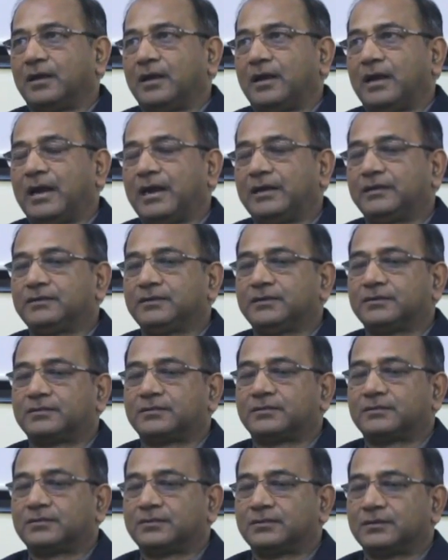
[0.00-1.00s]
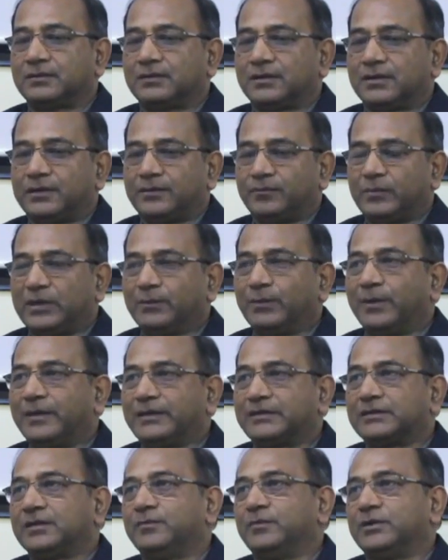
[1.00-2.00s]
had this minimum
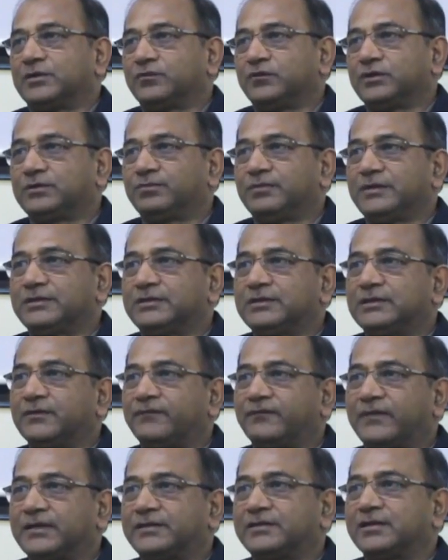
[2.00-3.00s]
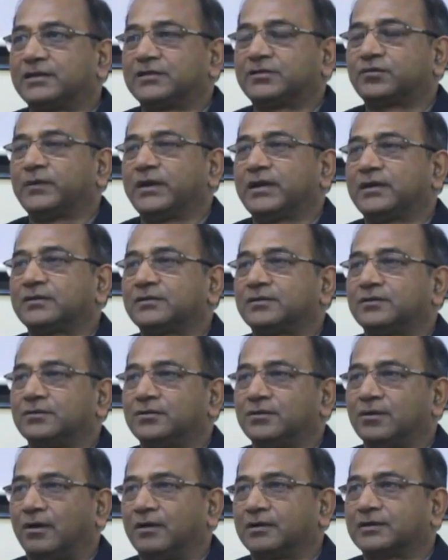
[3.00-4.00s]
age limit, which means that the freshers were
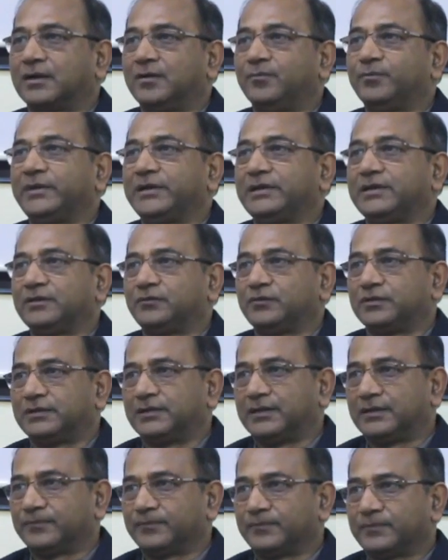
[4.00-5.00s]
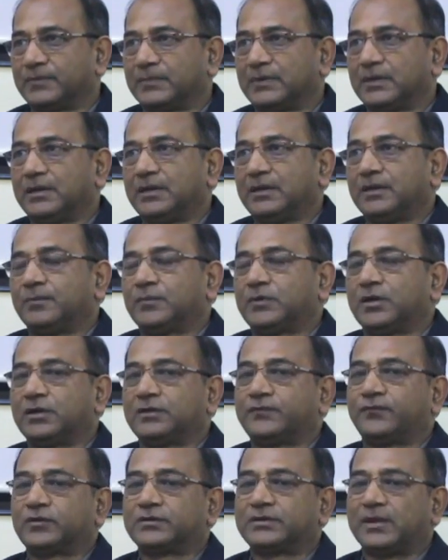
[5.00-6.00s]
not competing with them.
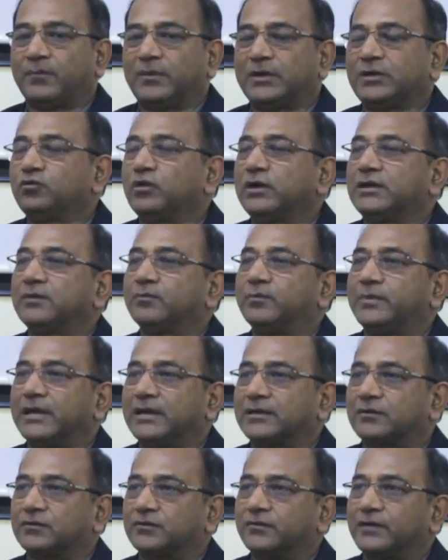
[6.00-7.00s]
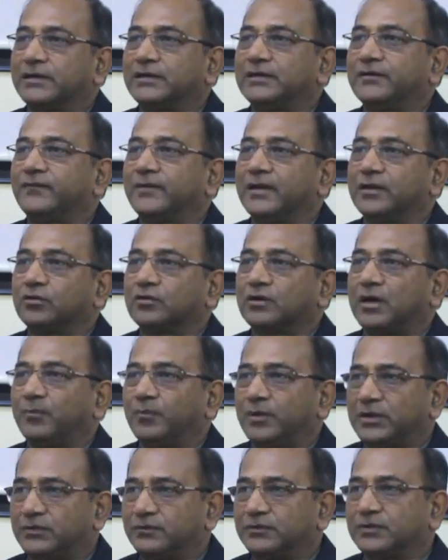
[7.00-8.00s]
Because for somebody who had a break, it was very difficult to
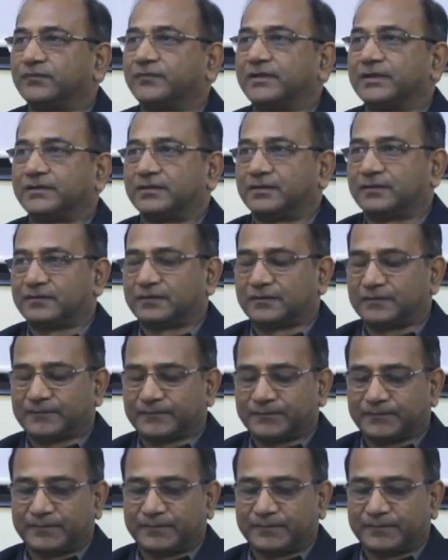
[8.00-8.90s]
compete with freshers.